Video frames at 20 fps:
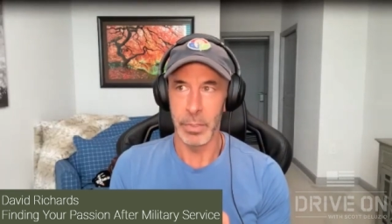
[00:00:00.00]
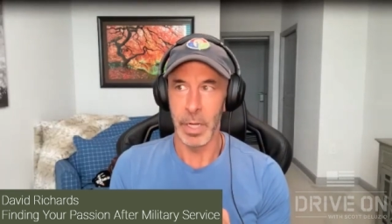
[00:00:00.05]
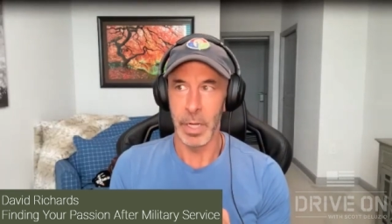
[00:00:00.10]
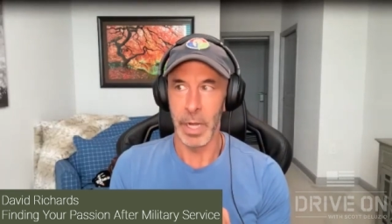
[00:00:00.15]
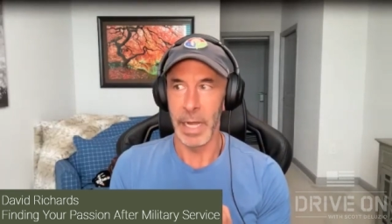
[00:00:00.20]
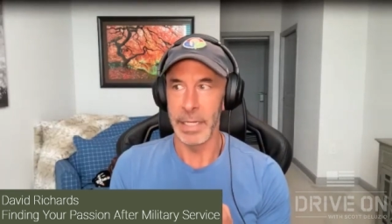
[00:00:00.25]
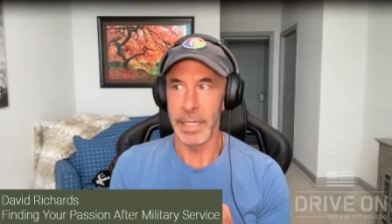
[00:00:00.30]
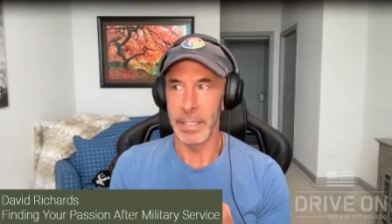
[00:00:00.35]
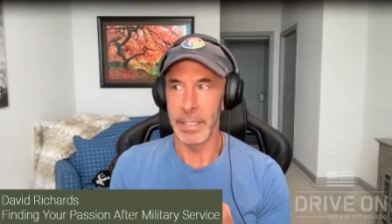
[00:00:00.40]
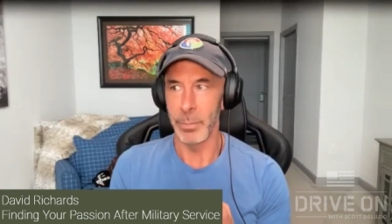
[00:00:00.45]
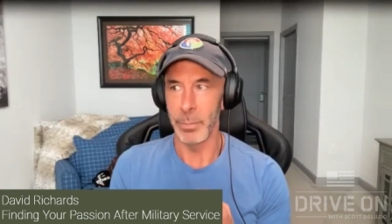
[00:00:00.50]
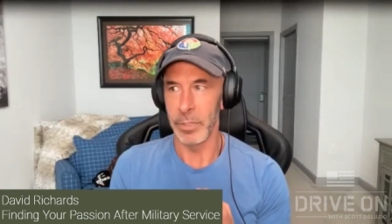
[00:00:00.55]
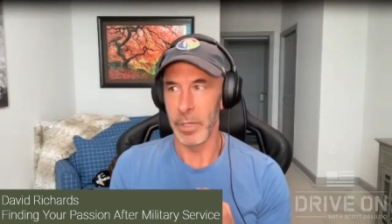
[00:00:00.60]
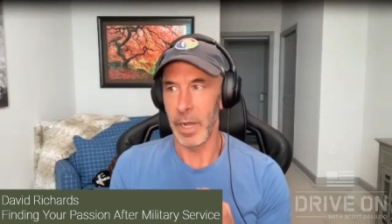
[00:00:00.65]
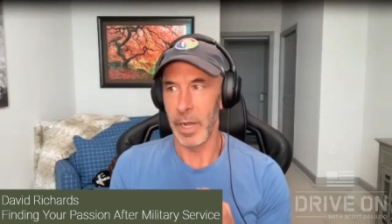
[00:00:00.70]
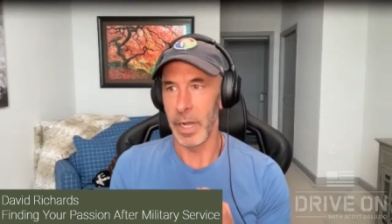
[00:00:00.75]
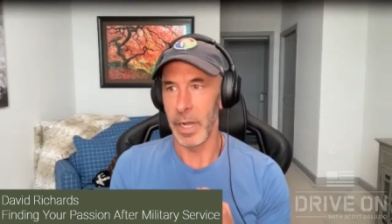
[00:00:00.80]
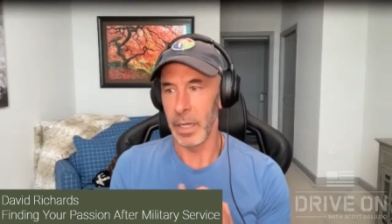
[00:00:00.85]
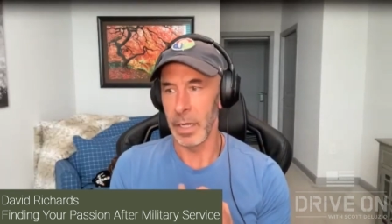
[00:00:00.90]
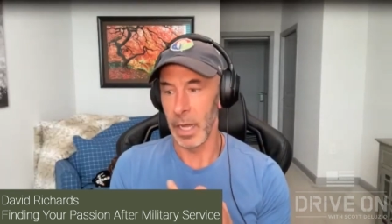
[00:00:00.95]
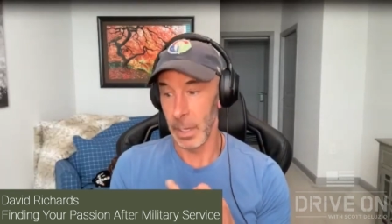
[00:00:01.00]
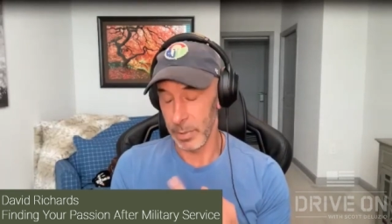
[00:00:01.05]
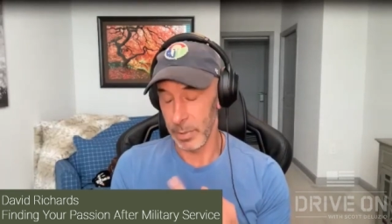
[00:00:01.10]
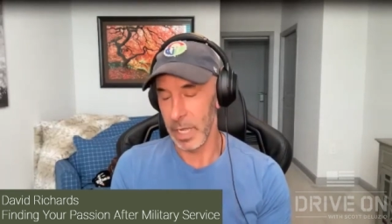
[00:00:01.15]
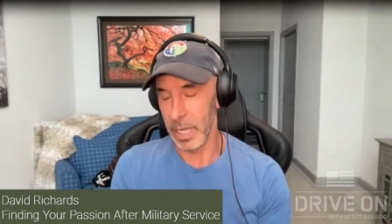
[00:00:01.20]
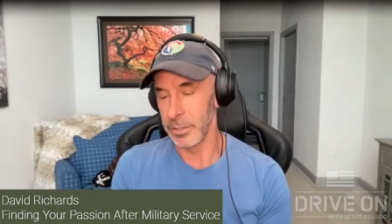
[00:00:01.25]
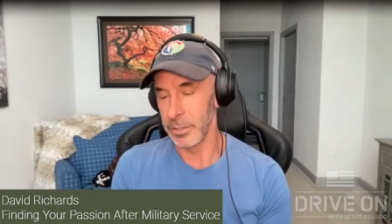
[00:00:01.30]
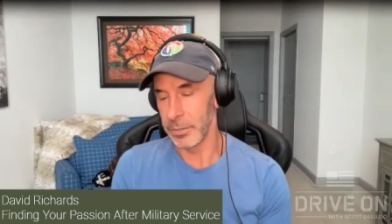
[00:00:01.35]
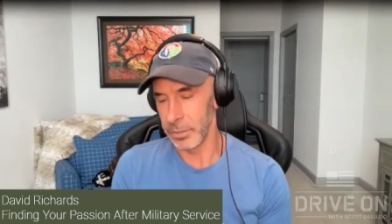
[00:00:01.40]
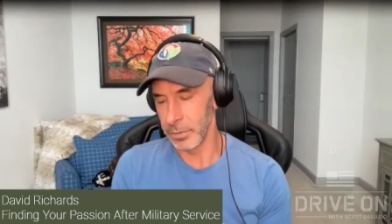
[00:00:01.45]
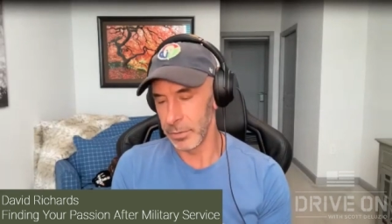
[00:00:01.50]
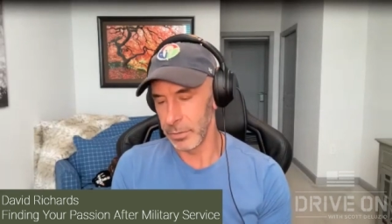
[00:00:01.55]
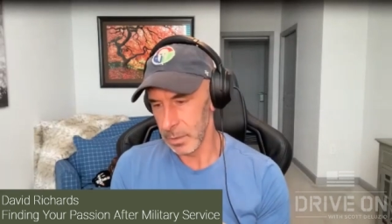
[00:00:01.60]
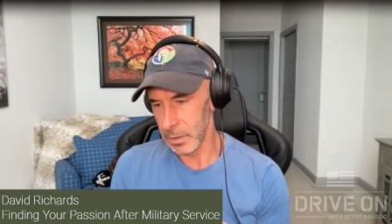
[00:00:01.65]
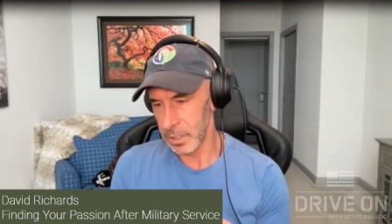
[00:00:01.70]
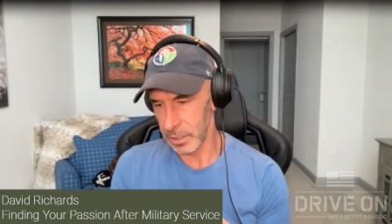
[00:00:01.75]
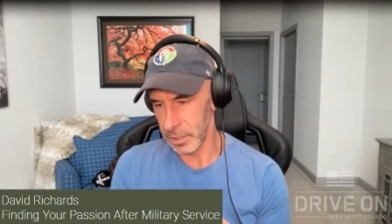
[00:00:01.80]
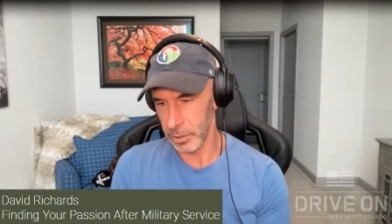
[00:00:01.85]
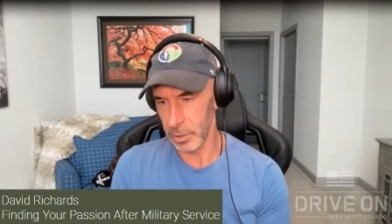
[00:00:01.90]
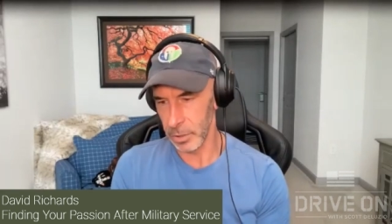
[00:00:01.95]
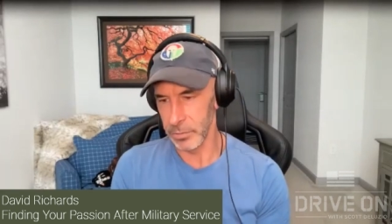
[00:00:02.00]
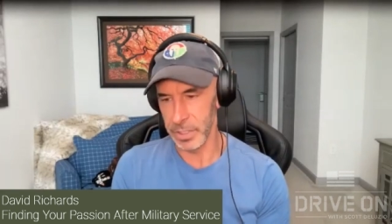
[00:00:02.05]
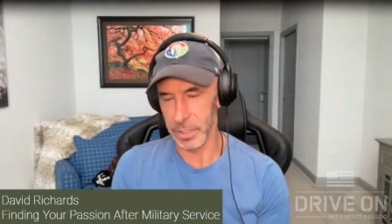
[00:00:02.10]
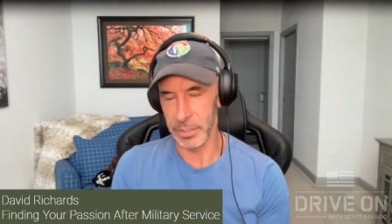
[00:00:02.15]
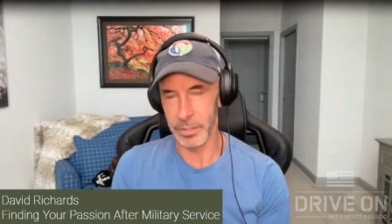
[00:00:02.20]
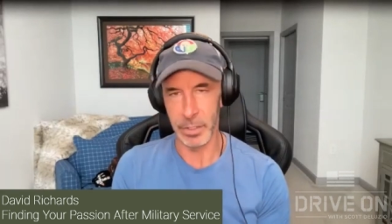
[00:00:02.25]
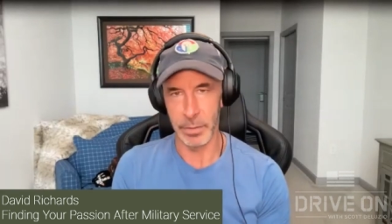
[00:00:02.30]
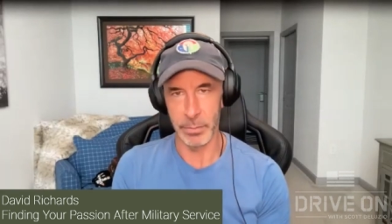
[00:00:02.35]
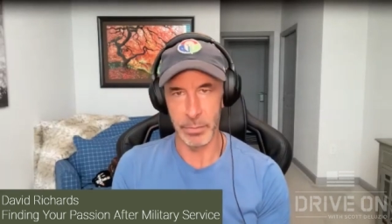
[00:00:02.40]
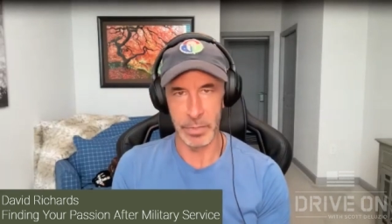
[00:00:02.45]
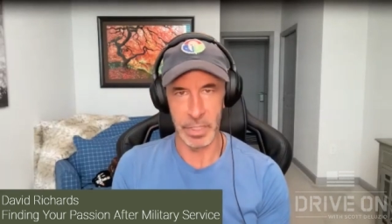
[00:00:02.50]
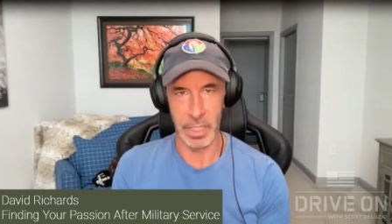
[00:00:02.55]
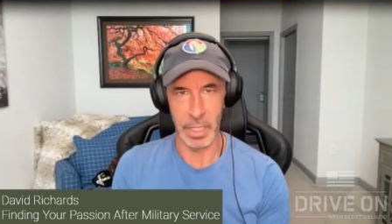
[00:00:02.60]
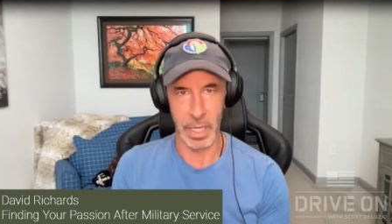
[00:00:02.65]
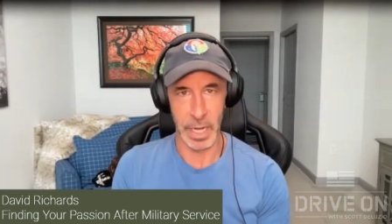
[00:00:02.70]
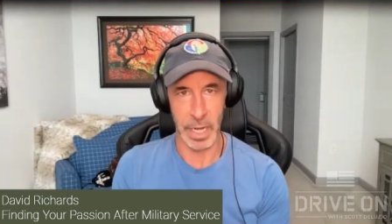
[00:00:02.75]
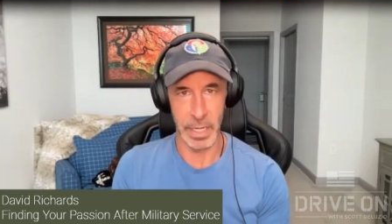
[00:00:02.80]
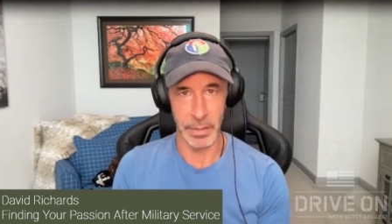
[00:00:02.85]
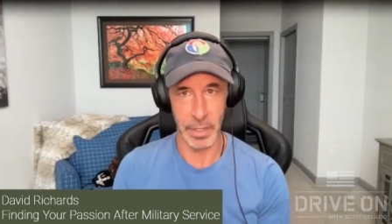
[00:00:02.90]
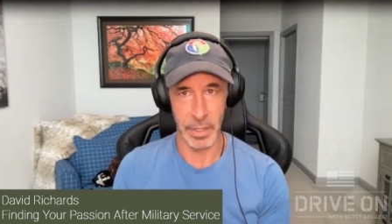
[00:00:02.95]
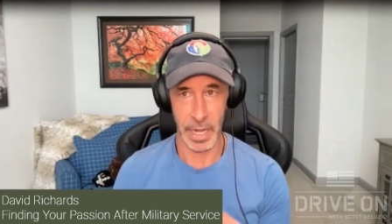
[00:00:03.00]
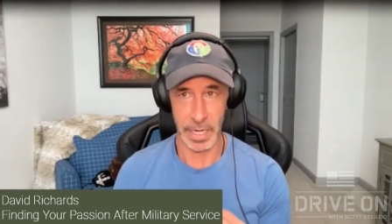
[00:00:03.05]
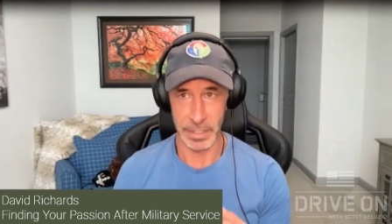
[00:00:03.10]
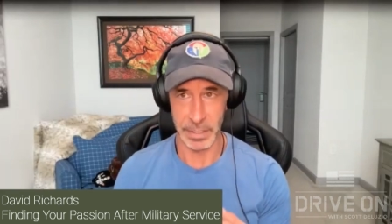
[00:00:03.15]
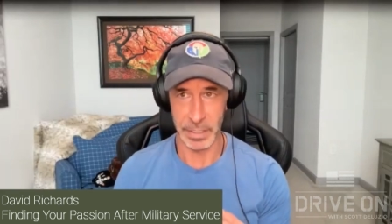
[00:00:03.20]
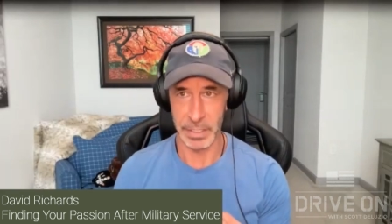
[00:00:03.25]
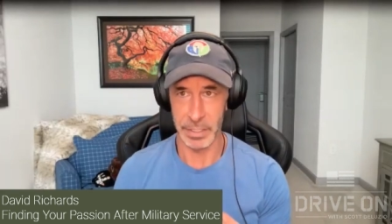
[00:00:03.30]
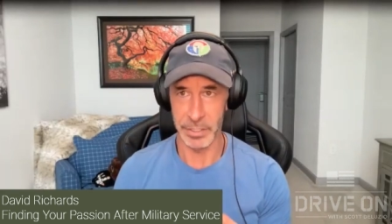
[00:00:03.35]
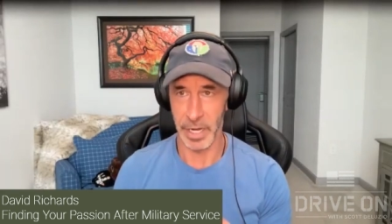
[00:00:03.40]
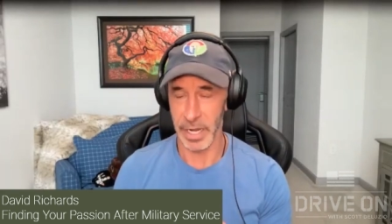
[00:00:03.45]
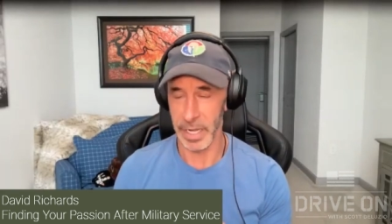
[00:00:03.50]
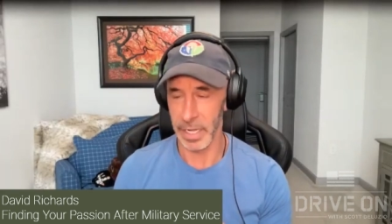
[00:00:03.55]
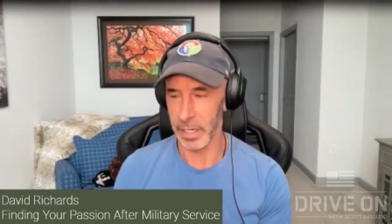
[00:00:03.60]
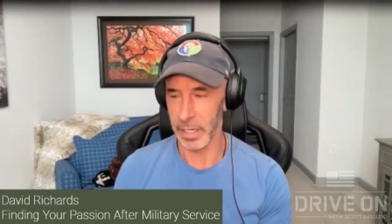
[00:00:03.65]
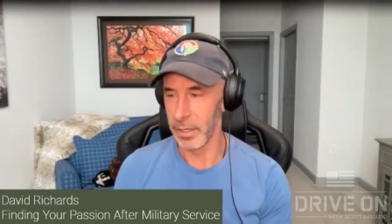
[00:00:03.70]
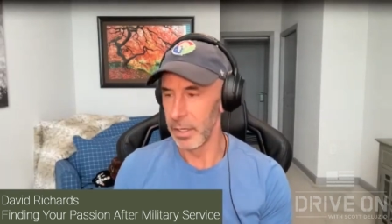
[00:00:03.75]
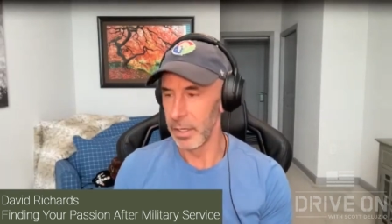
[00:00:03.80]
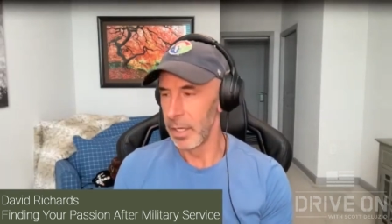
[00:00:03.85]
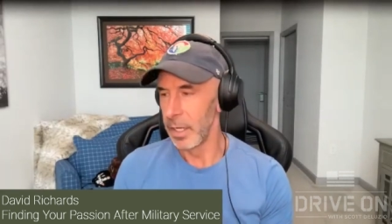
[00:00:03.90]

I applied I applied to Cisco Systems, the, the IT giant,